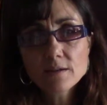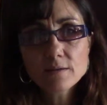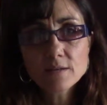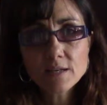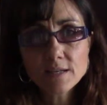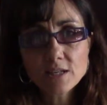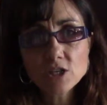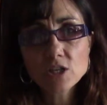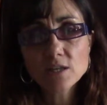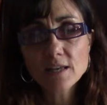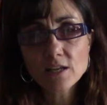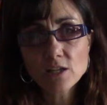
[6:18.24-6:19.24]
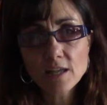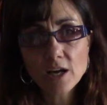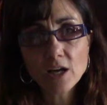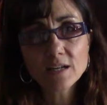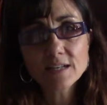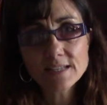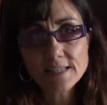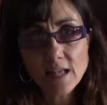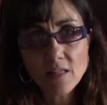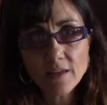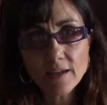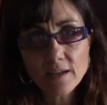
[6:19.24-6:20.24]
condition that they're not going to
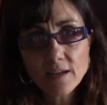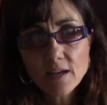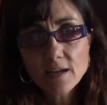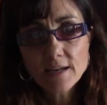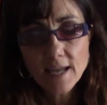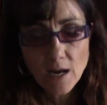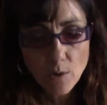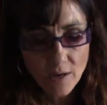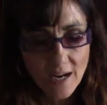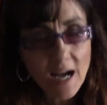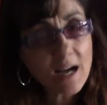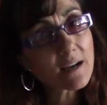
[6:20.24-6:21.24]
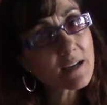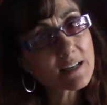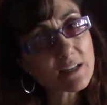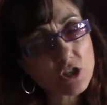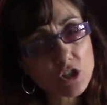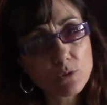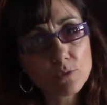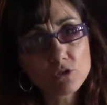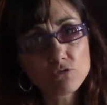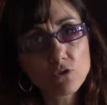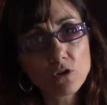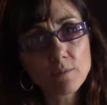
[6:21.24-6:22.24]
sell it. Now, an unconditional
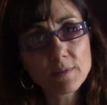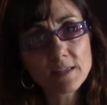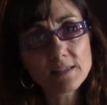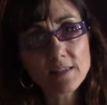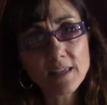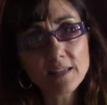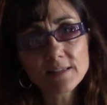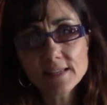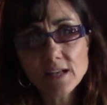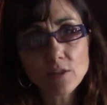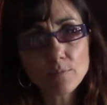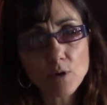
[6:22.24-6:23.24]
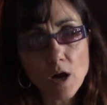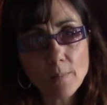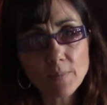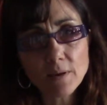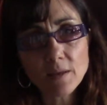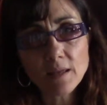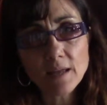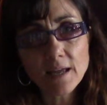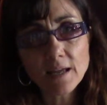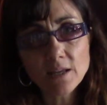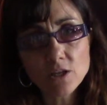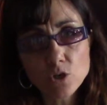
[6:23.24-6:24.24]
withdrawal means that they can sell the property
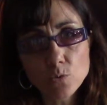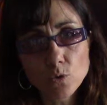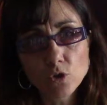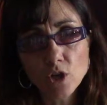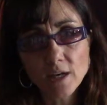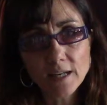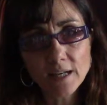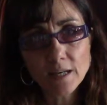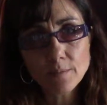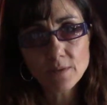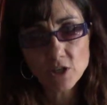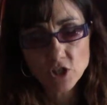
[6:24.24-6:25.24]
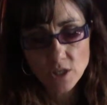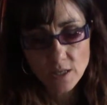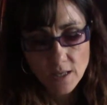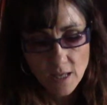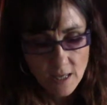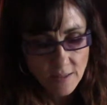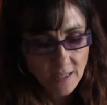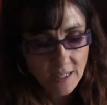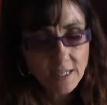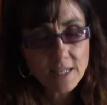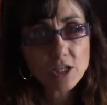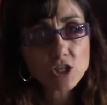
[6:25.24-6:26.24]
and you will not get a commission. The
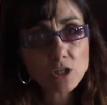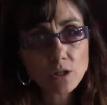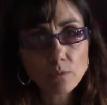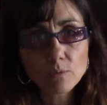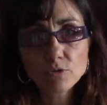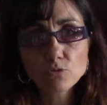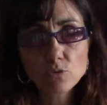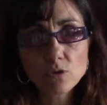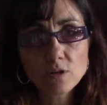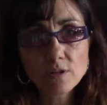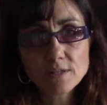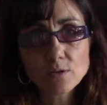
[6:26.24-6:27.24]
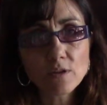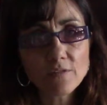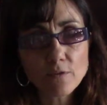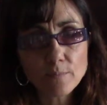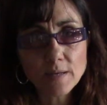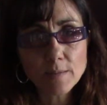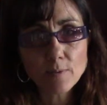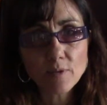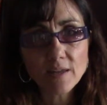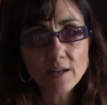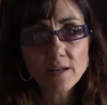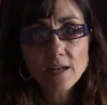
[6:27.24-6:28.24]
conditional withdrawal is only for people
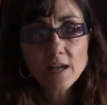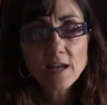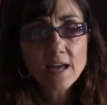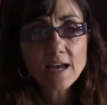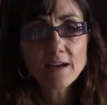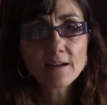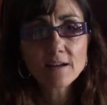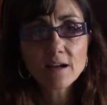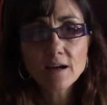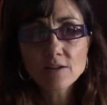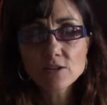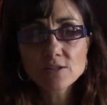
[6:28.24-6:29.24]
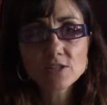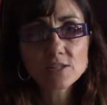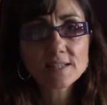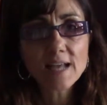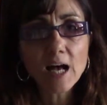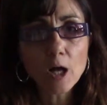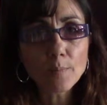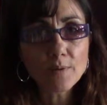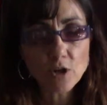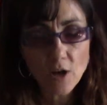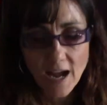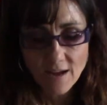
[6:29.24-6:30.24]
that it's just to help in
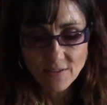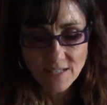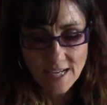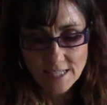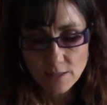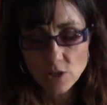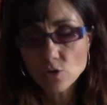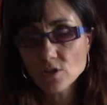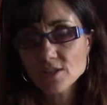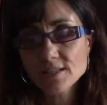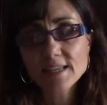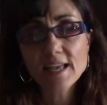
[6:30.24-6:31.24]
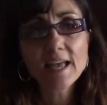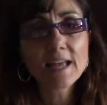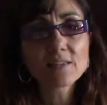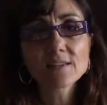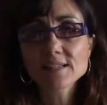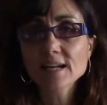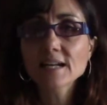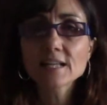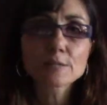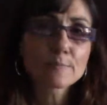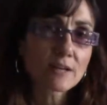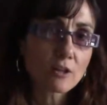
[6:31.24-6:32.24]
your advertising. You could just say, hey, listen, I didn't
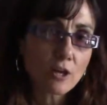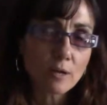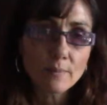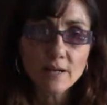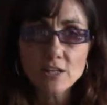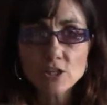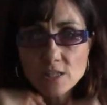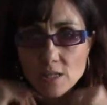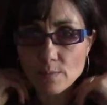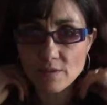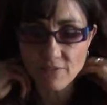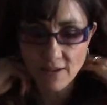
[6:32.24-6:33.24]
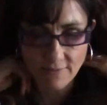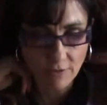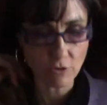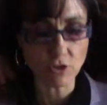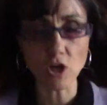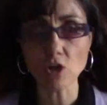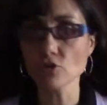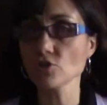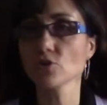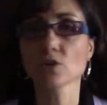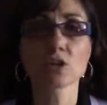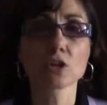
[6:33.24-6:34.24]
spend a lot of money, just give me $500.
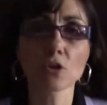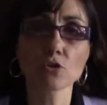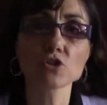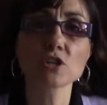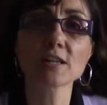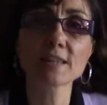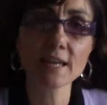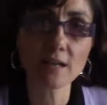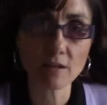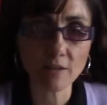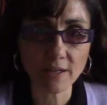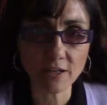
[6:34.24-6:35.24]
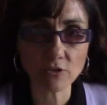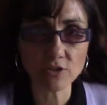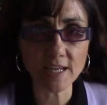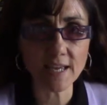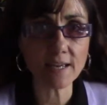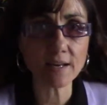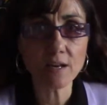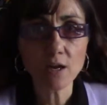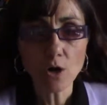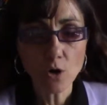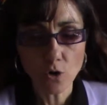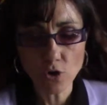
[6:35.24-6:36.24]
You can negotiate that at a later date,
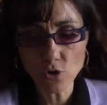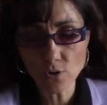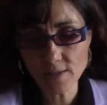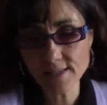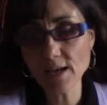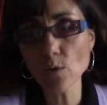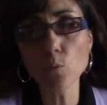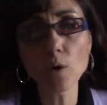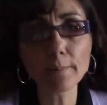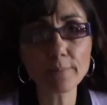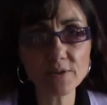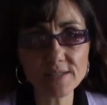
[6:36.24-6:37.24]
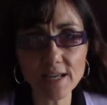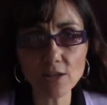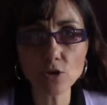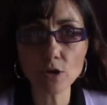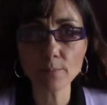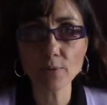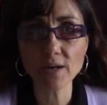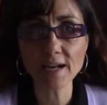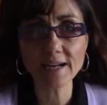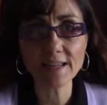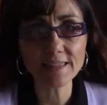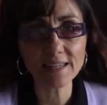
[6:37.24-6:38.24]
or you can say 1%. You can put
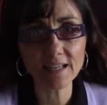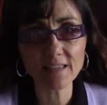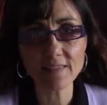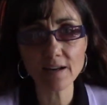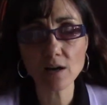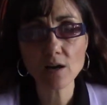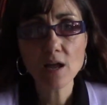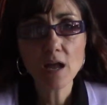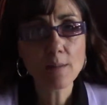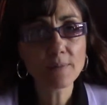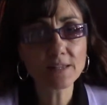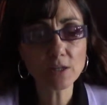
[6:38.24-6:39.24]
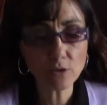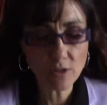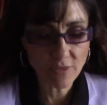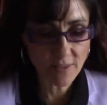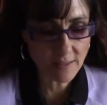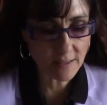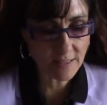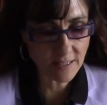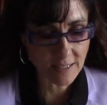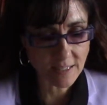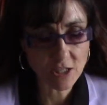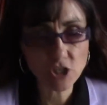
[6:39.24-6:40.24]
anything in there. But the only thing that the
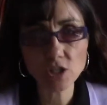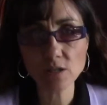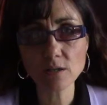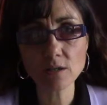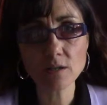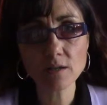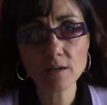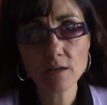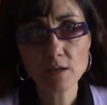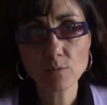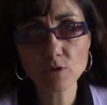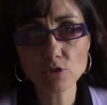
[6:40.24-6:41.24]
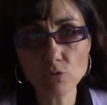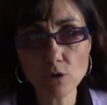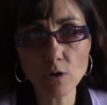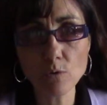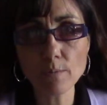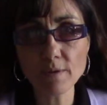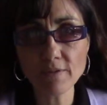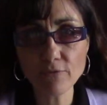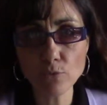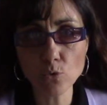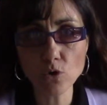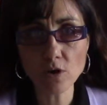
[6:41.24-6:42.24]
conditional withdrawal would be
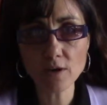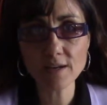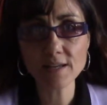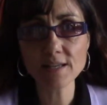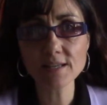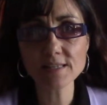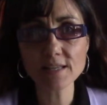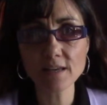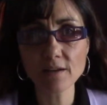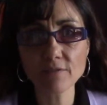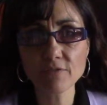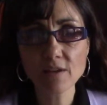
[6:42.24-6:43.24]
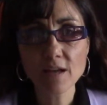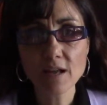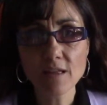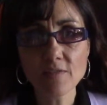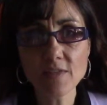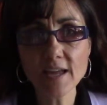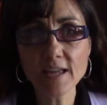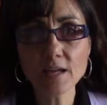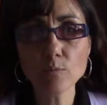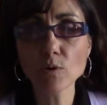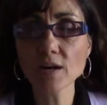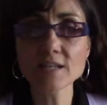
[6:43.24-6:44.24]
for is if they
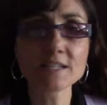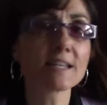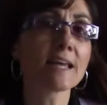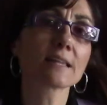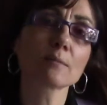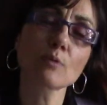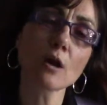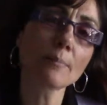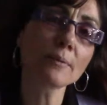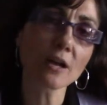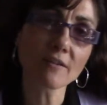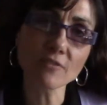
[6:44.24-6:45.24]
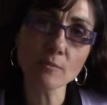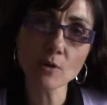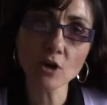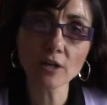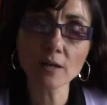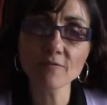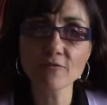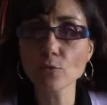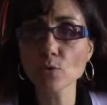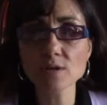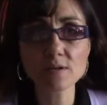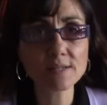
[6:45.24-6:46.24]
wanted to take the property off the market
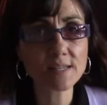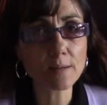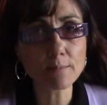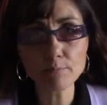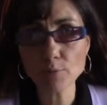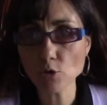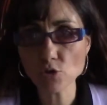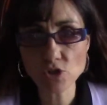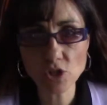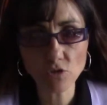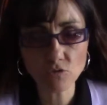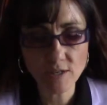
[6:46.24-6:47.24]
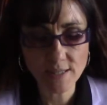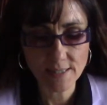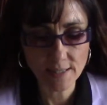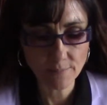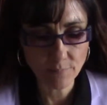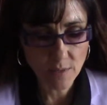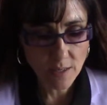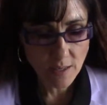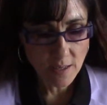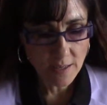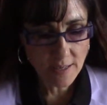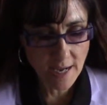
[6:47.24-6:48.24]
for some personal reason.
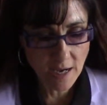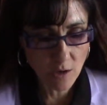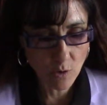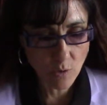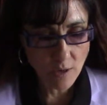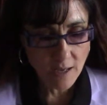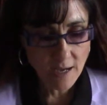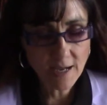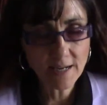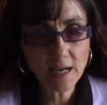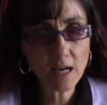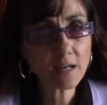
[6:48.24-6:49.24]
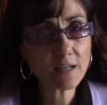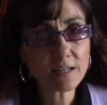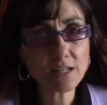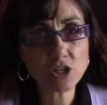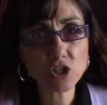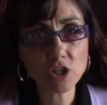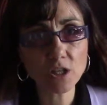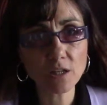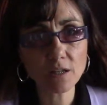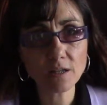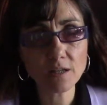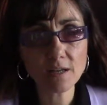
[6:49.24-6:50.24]
Now, an
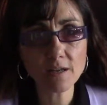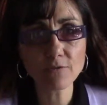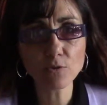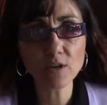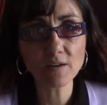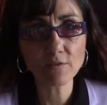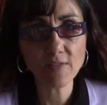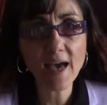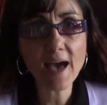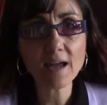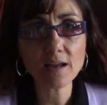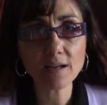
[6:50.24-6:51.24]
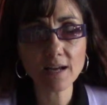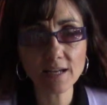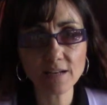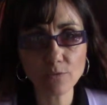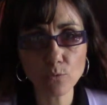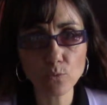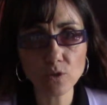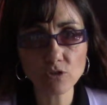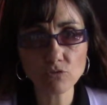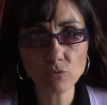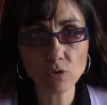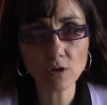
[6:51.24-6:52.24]
unconditional, if you give that kind of a
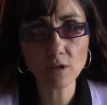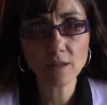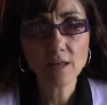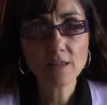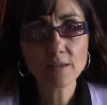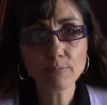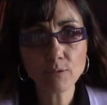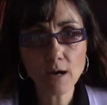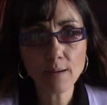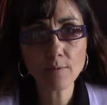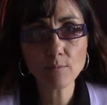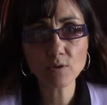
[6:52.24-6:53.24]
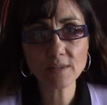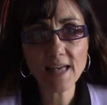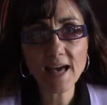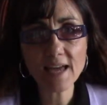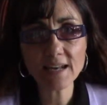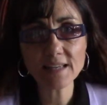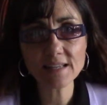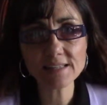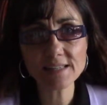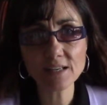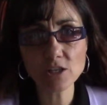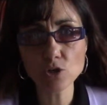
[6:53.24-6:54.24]
withdrawal, the problem with that is
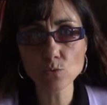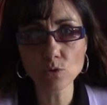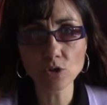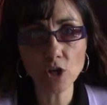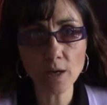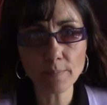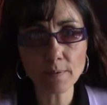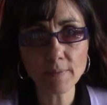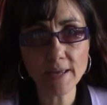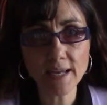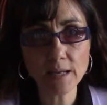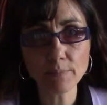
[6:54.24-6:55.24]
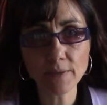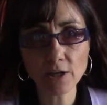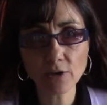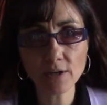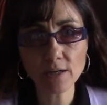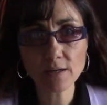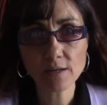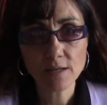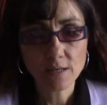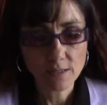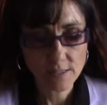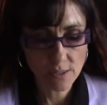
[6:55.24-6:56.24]
then you will not be paid, period.
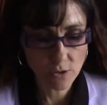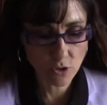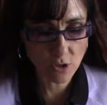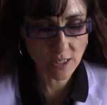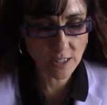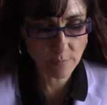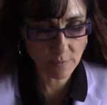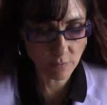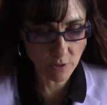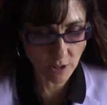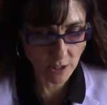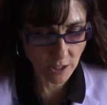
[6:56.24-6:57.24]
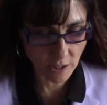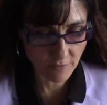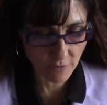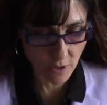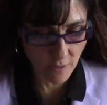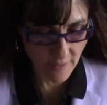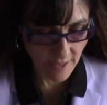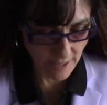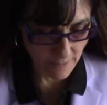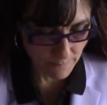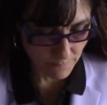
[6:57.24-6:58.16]
So you need to be really careful on that.